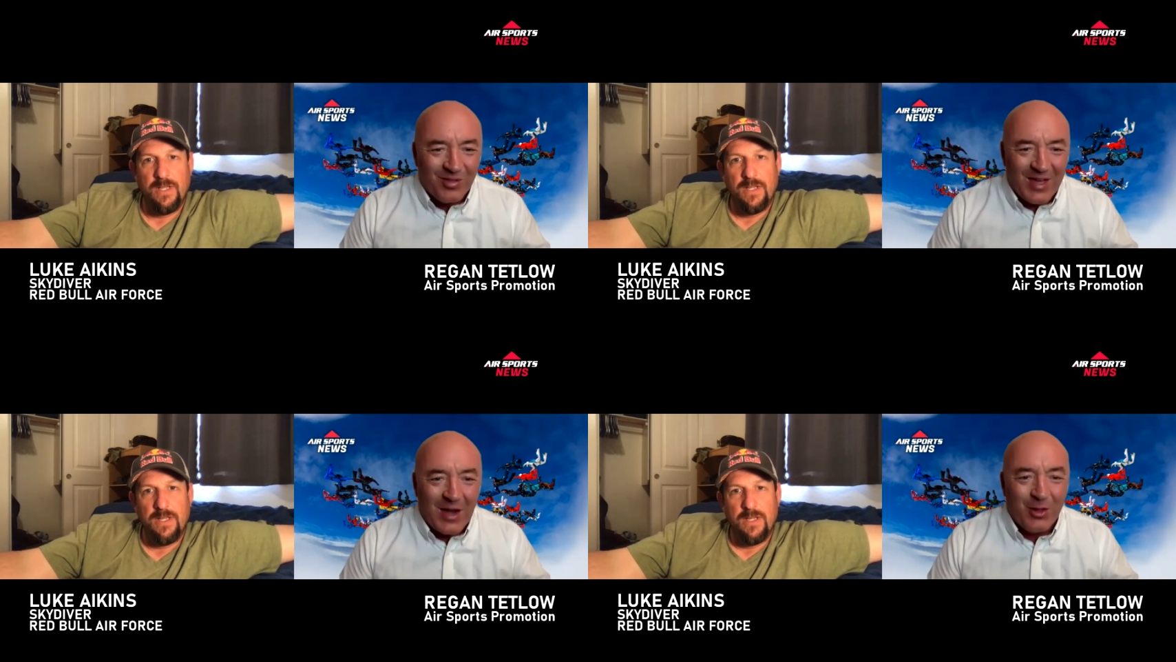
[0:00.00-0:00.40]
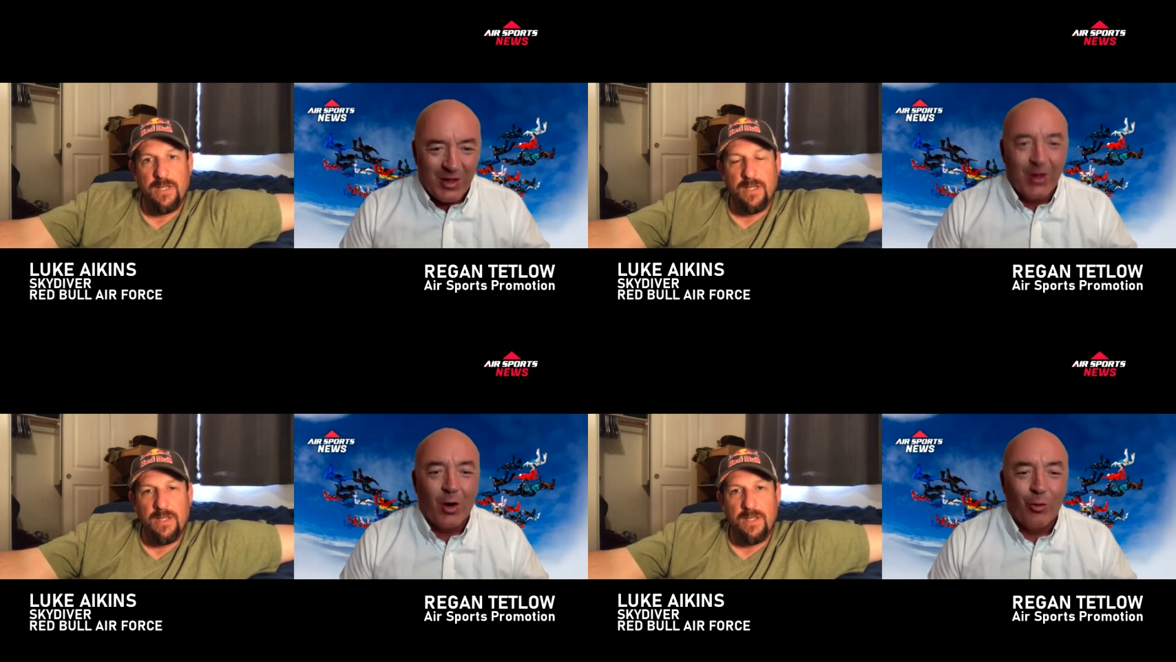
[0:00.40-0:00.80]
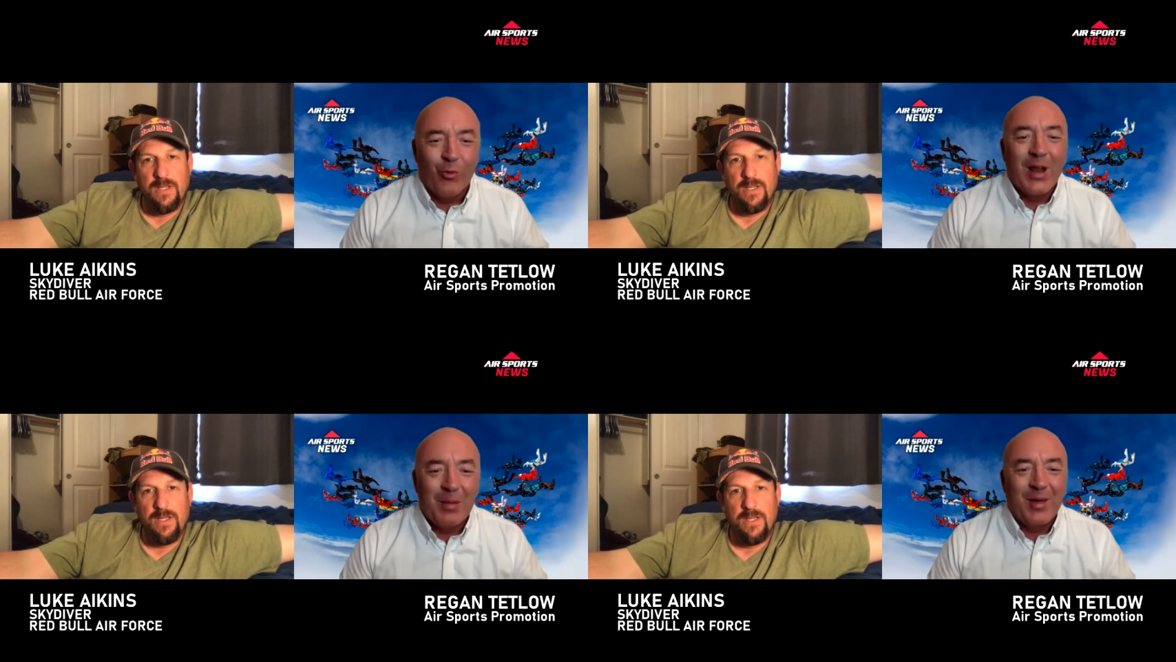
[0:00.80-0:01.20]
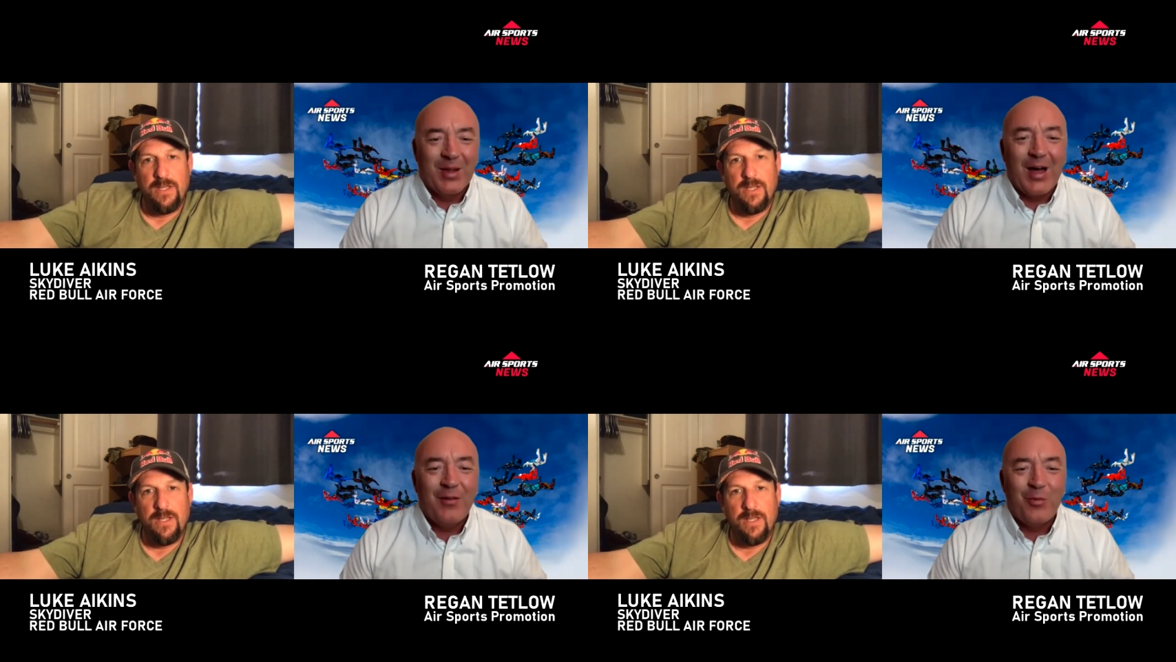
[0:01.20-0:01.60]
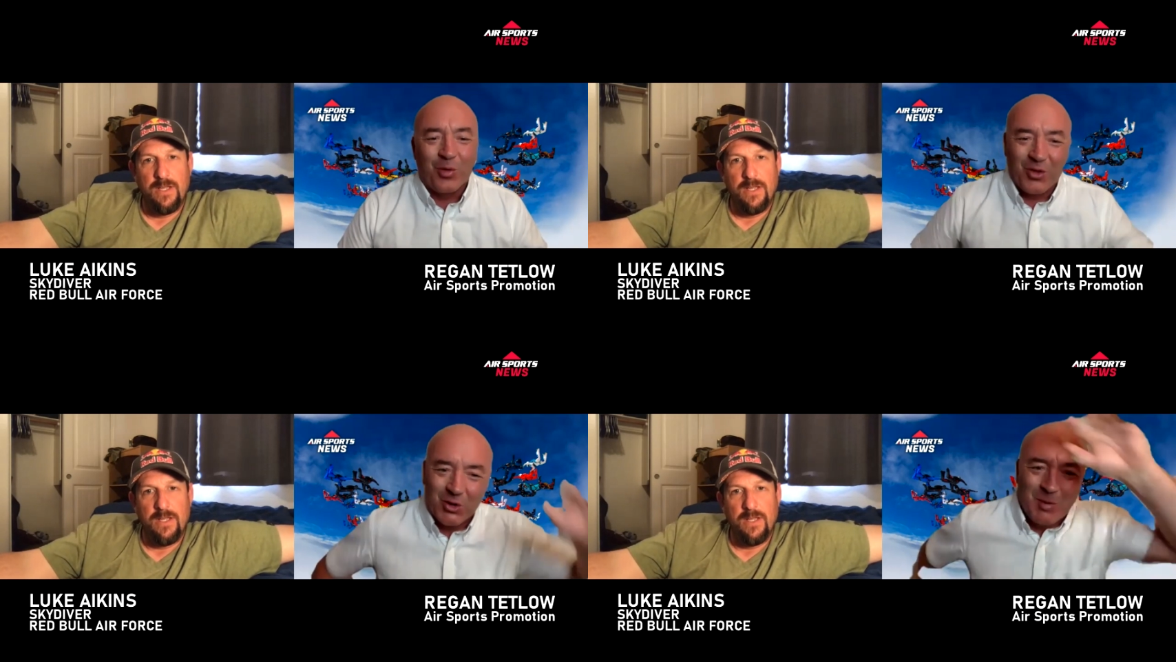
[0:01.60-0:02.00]
Speaker 1: the energy and got a really big laugh was
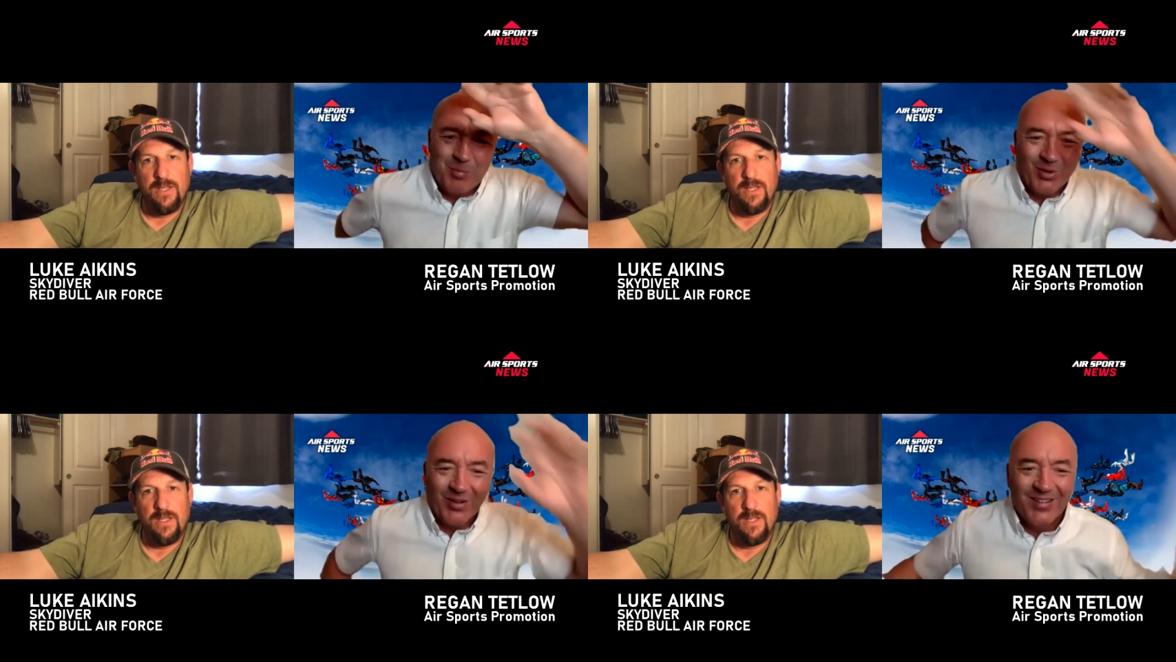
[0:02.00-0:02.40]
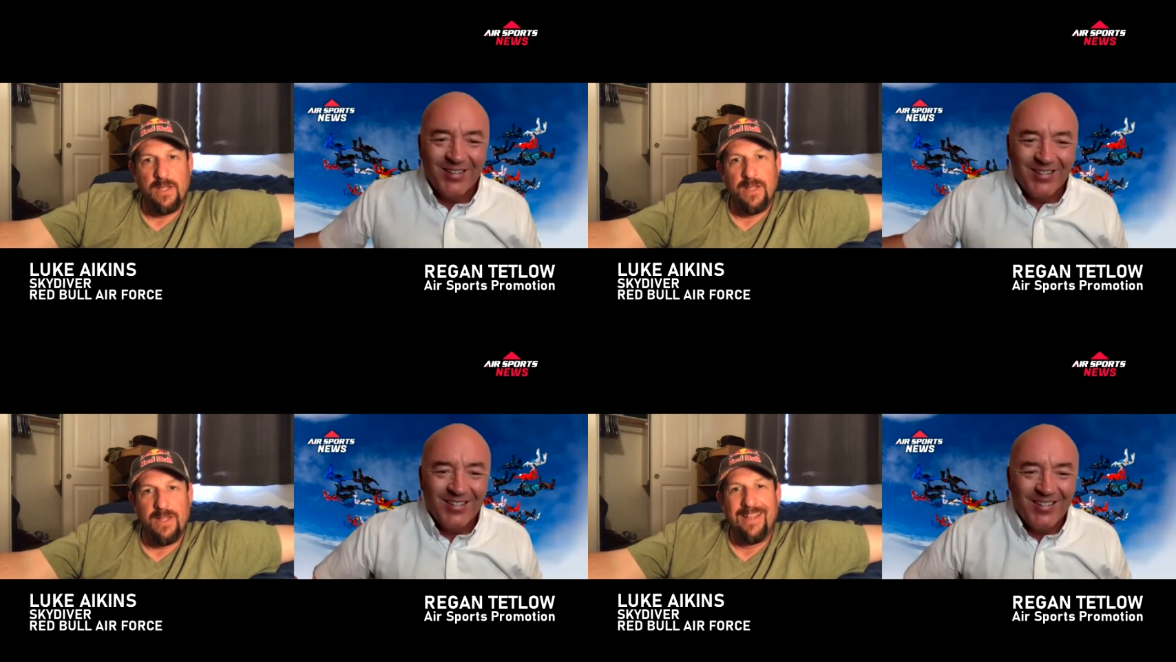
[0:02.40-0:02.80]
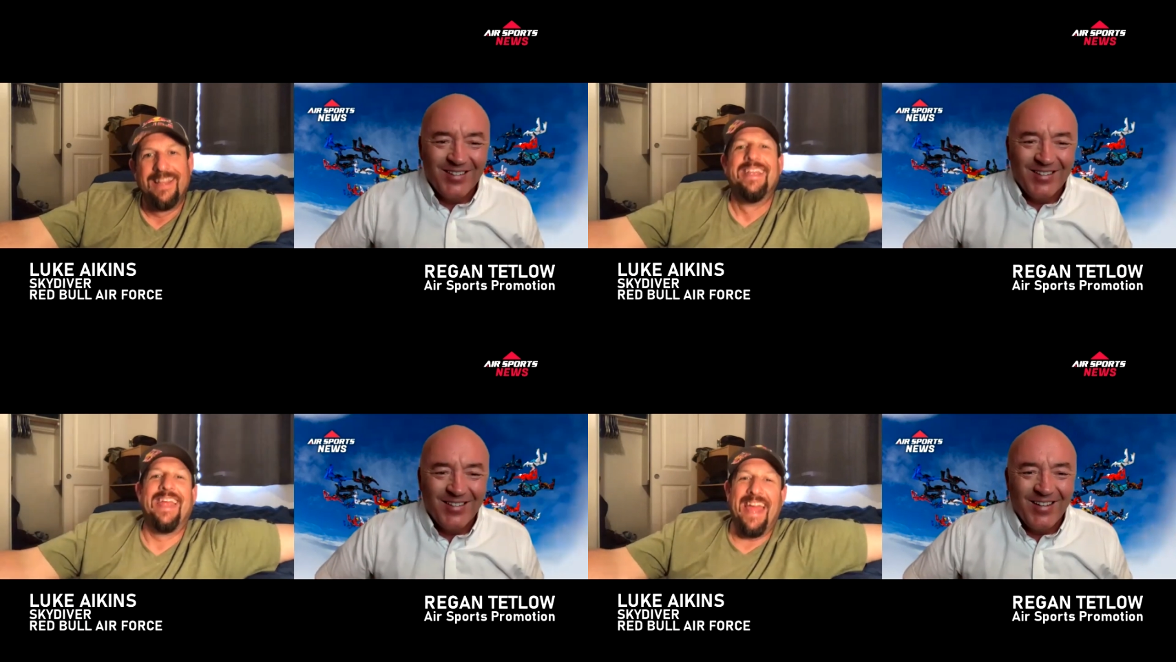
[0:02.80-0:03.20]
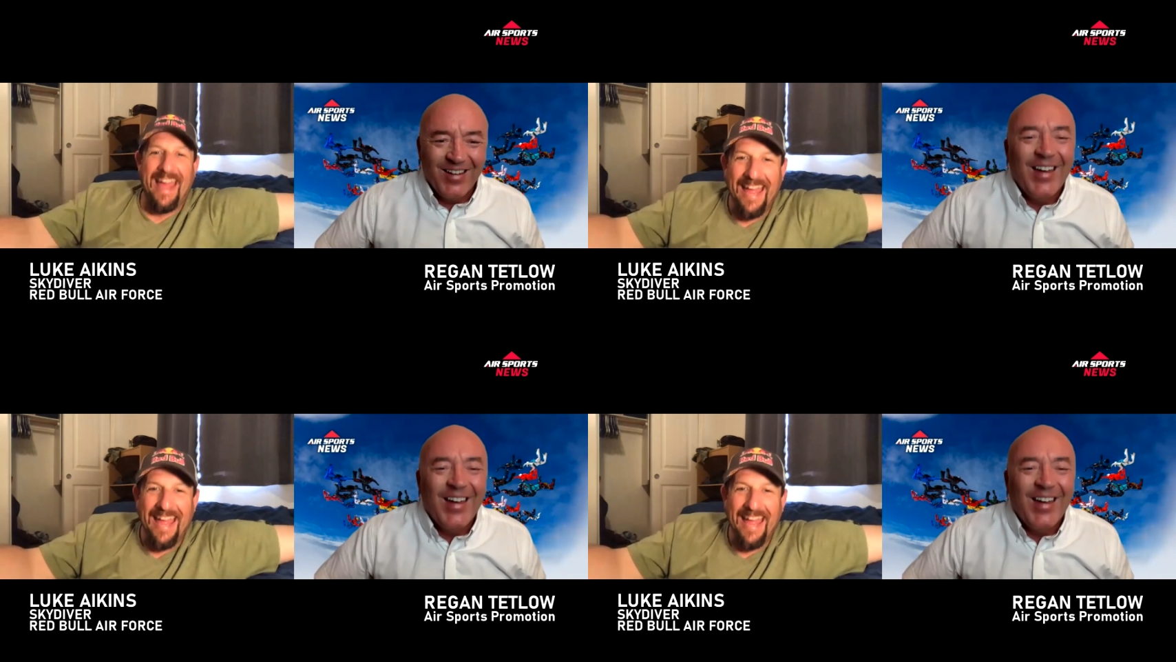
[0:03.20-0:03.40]
the dummy pull. Yeah,